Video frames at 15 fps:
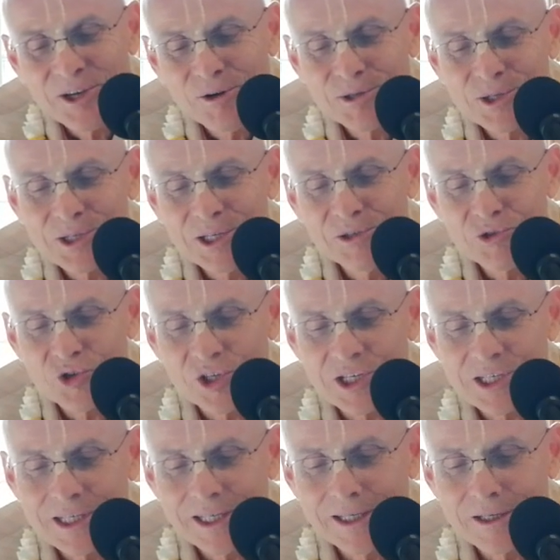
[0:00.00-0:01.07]
So it's
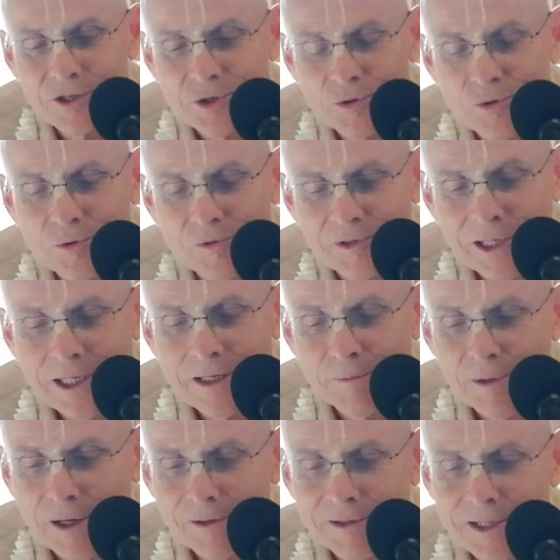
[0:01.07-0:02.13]
interesting to think
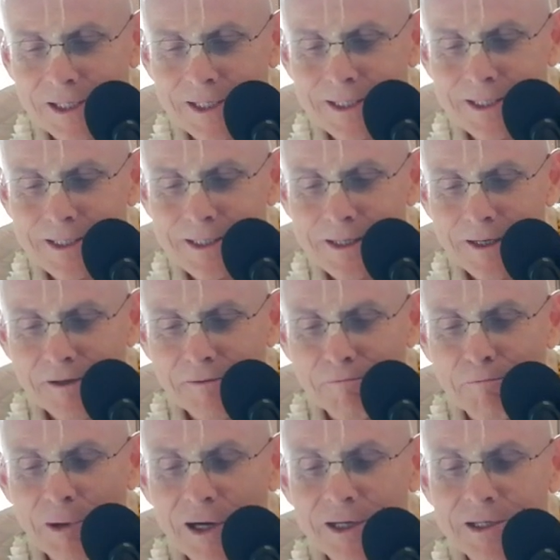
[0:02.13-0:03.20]
about this
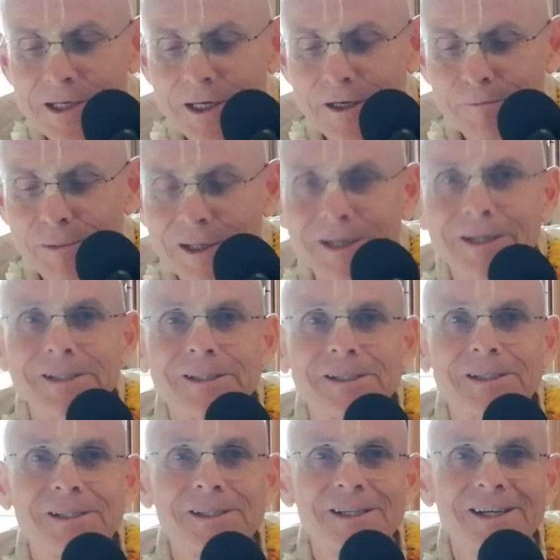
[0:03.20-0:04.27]
Bhakta
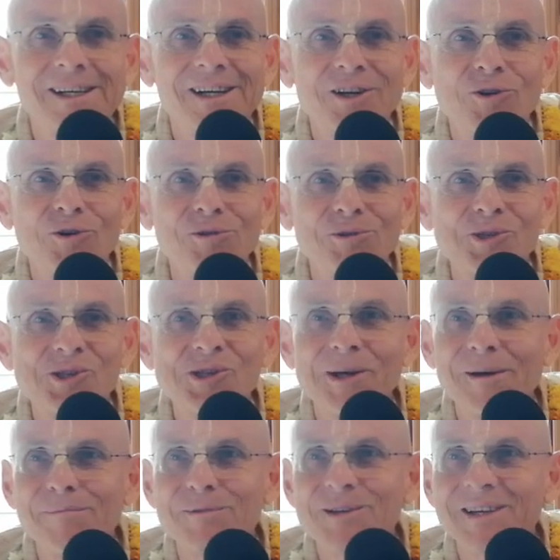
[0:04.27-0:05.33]
Abhas
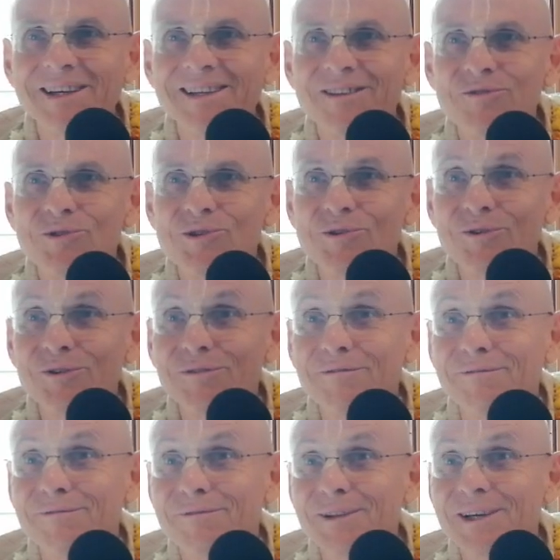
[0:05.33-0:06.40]
concept and to sort
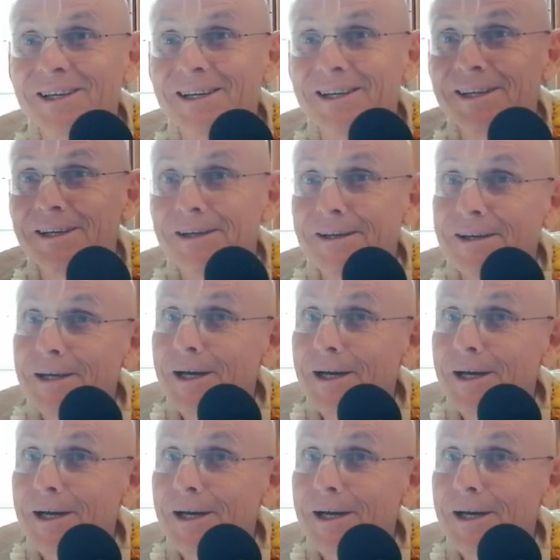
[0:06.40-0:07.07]
of like,